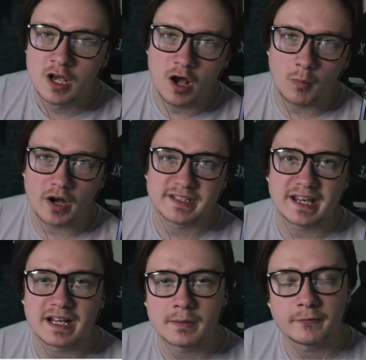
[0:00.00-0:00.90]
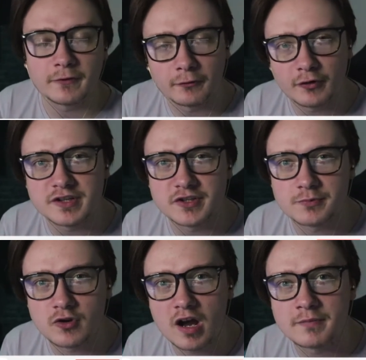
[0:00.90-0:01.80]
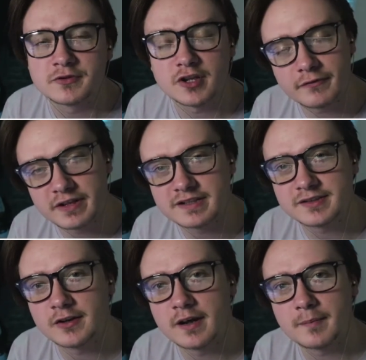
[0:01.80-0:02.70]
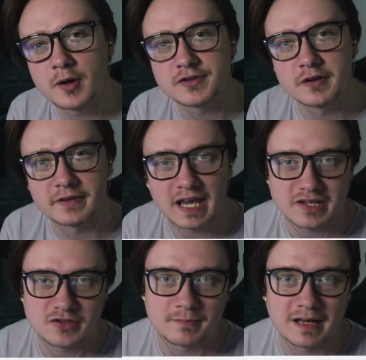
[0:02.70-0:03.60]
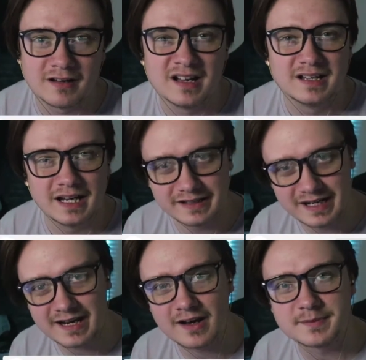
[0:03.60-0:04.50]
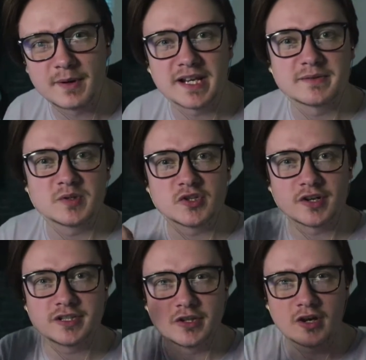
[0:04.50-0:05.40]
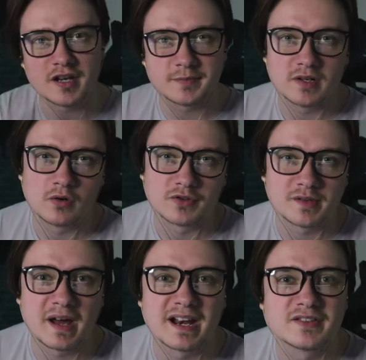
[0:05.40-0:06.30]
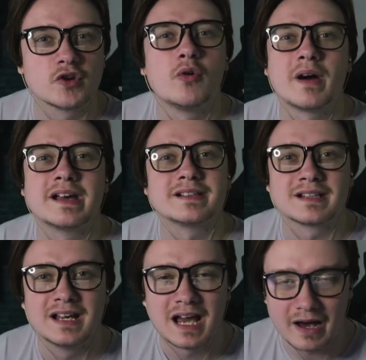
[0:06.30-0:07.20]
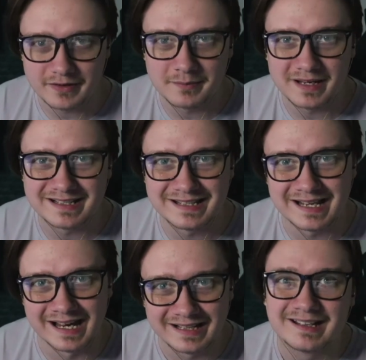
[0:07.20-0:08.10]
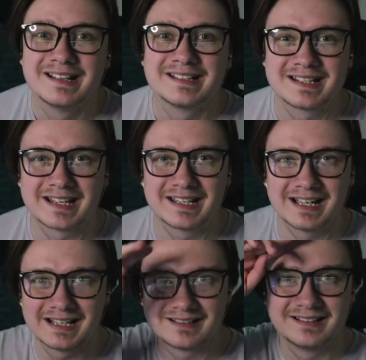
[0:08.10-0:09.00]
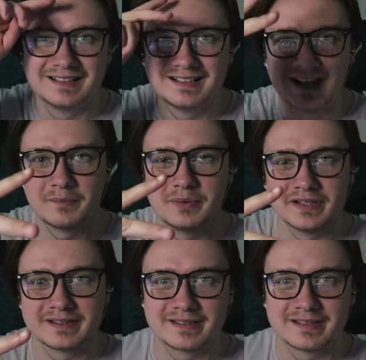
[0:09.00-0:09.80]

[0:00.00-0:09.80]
And while you're there, feel free to subscribe. Don't forget to turn on our post notification bell. And yeah guys, my name's been Johnny. You guys have been awesome, and as always, have an amazing day. Take care and peace.